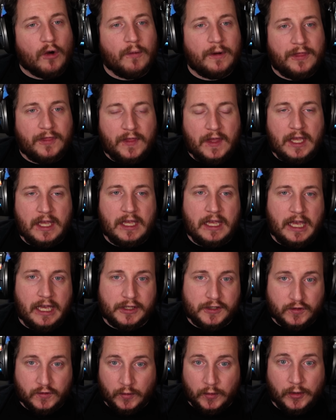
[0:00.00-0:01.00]
with the
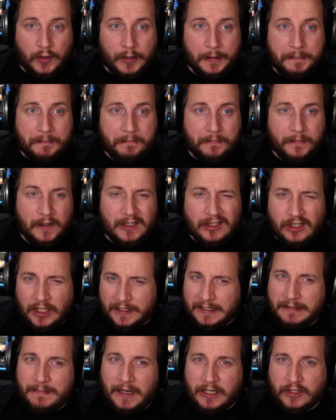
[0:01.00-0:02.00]
extruder just
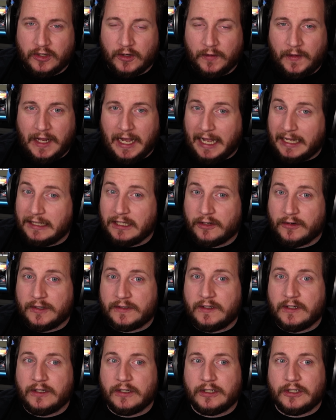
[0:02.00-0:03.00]
to make sure the idler is
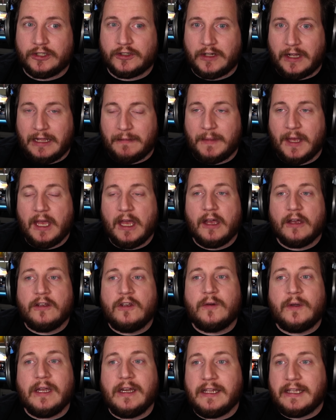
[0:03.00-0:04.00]
in good shape. You
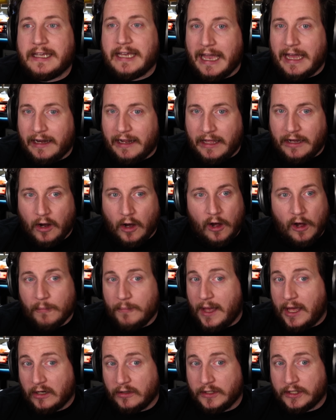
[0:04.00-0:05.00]
can get an
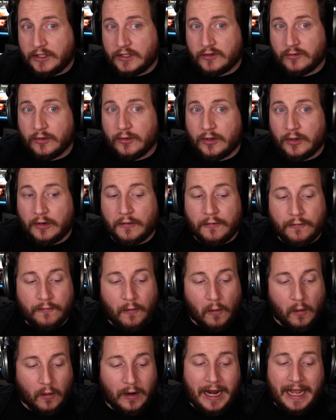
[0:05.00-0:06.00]
all-metal extruder
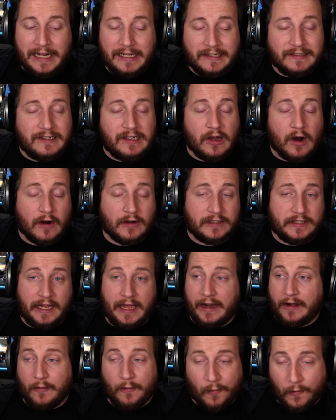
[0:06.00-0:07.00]
for a C R
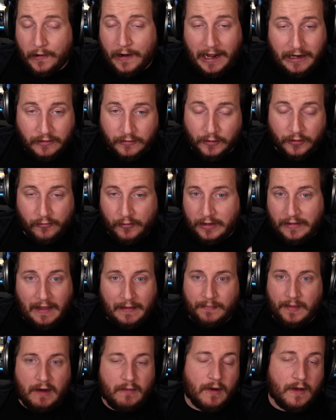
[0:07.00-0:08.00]
ten or an Ender three. They,
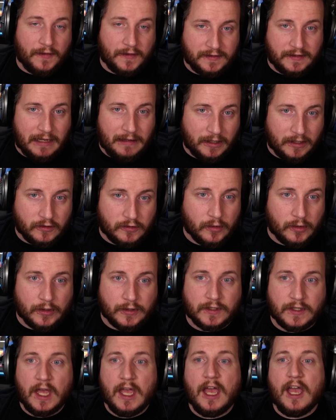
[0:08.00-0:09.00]
they run the same
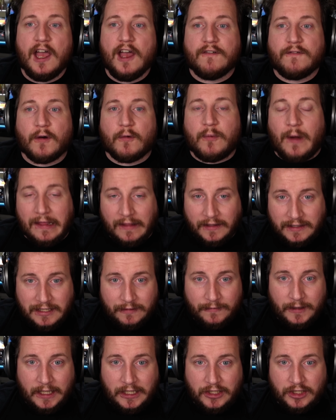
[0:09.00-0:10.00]
extruders for
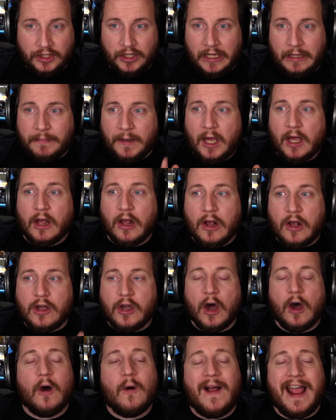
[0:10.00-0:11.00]
relatively cheap.
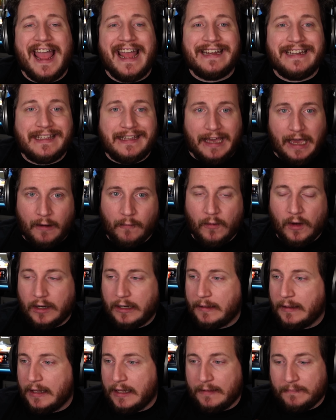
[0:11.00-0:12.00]
Go and get one.
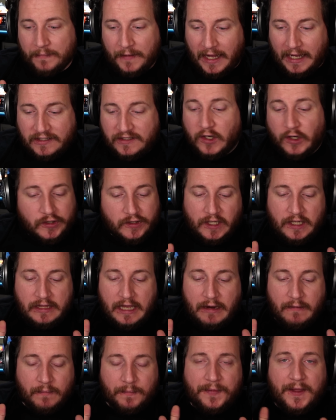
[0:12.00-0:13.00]
Like, seriously,
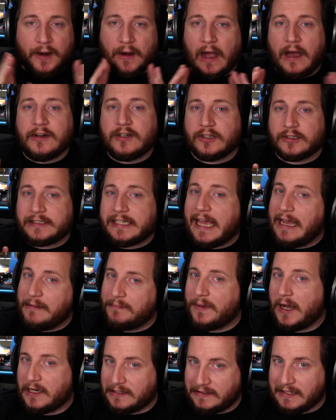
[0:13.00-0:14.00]
they, they're under ten
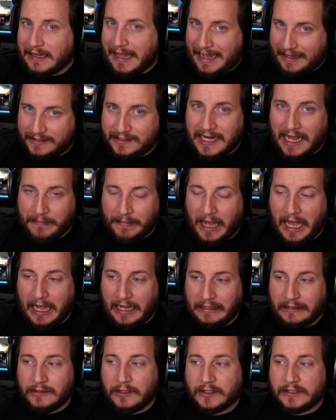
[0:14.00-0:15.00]
bucks the last time
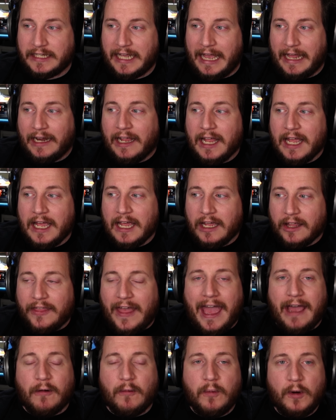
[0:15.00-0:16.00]
I looked, and
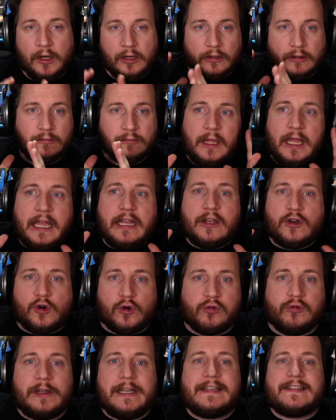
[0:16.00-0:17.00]
that will
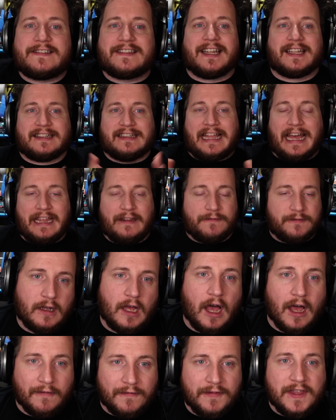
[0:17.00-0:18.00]
increase the life
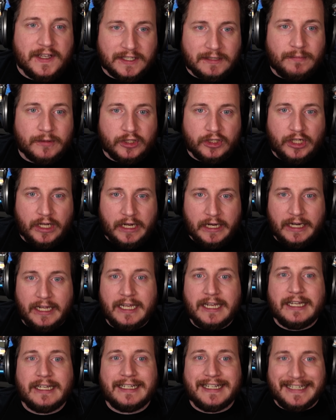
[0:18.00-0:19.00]
of this machine
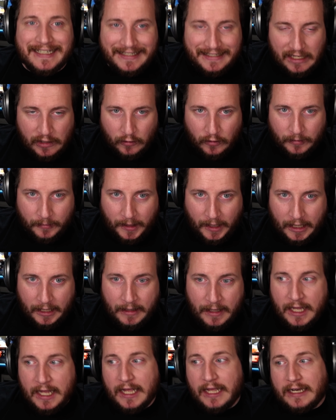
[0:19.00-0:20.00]
considerably.
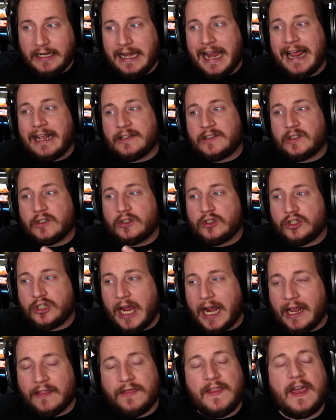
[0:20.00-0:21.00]
Next,
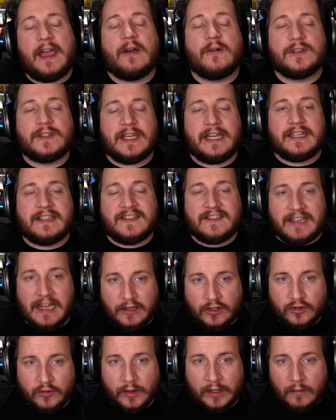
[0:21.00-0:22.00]
check those
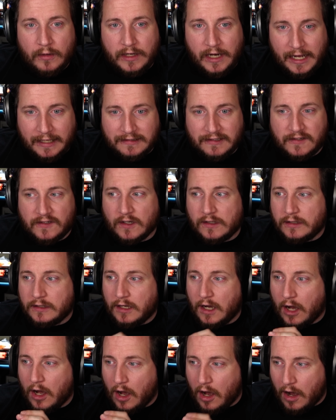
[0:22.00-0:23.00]
eccentric nuts
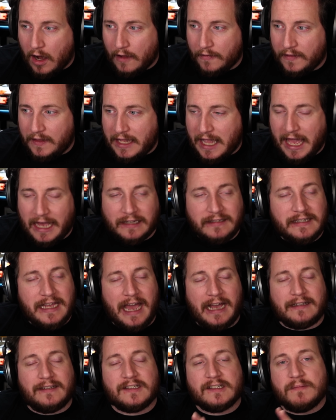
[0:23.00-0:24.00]
on the
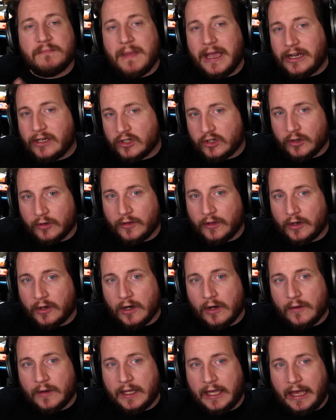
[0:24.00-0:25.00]
x-axis. Make sure they're
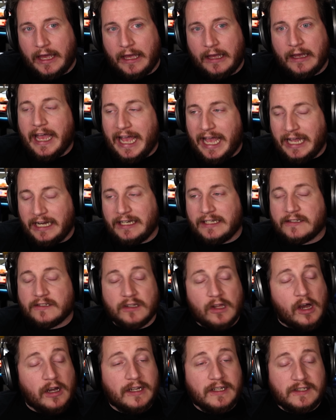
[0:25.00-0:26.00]
okay. And as
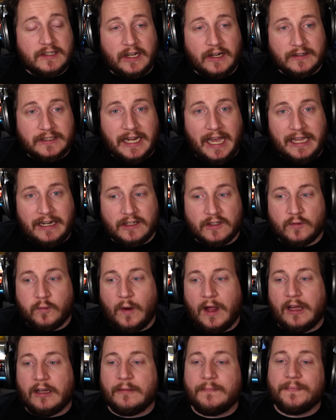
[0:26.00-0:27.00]
long as they're tight as
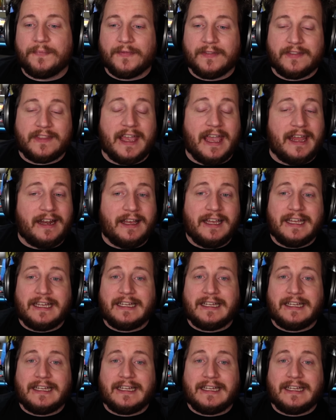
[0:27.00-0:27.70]
well, then